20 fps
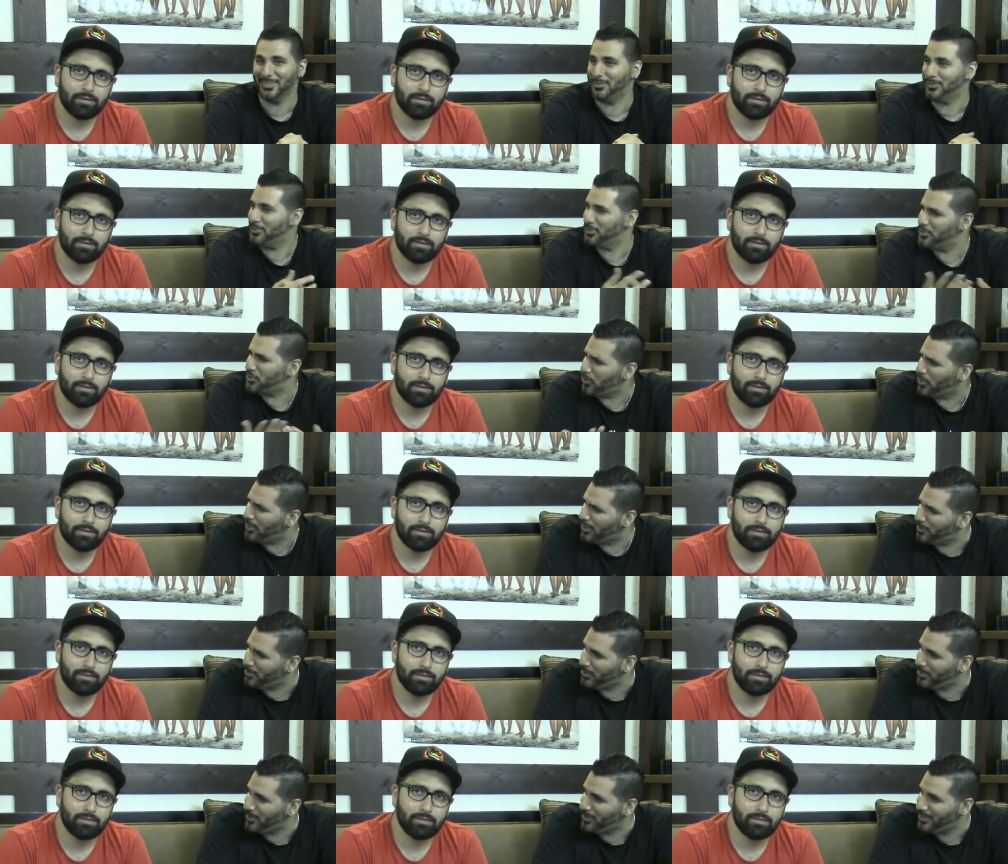Speaker 1: It's
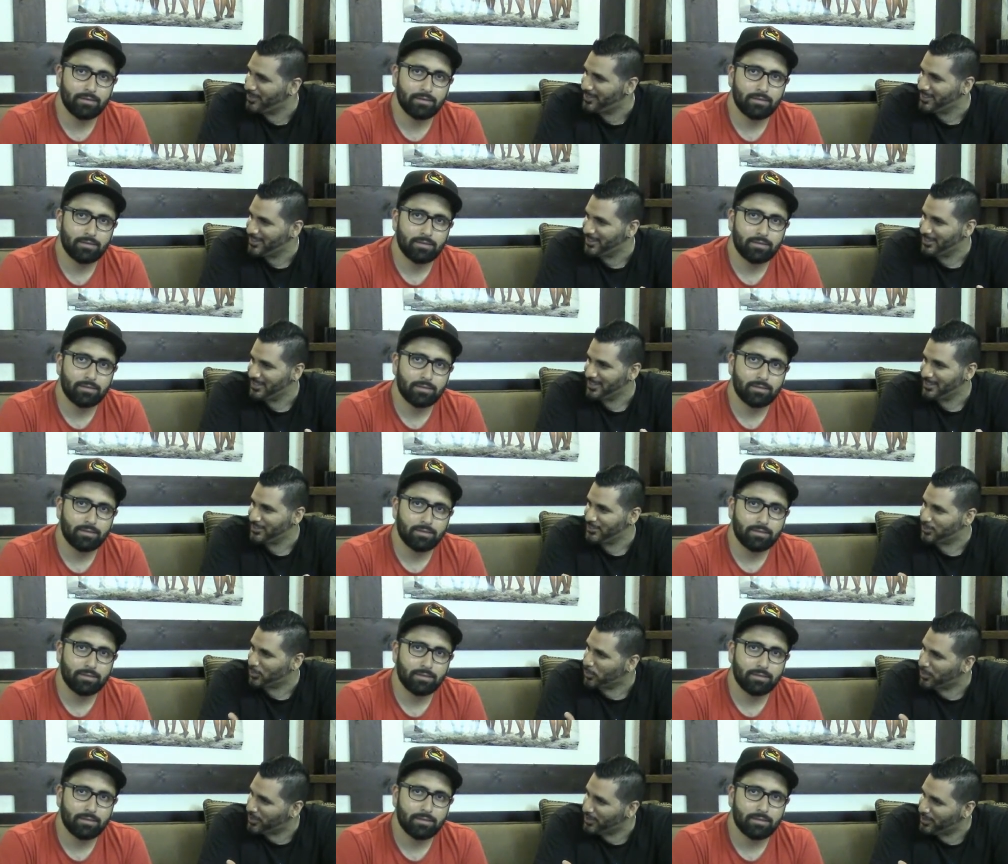enjoyable,
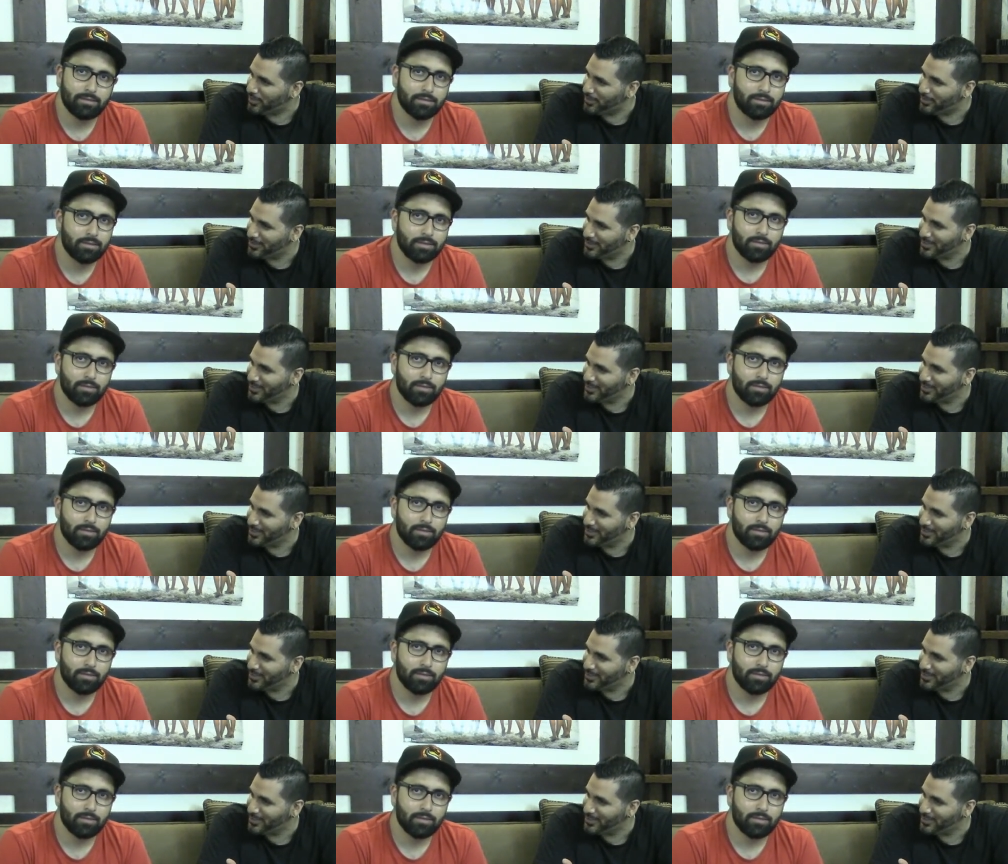sort of.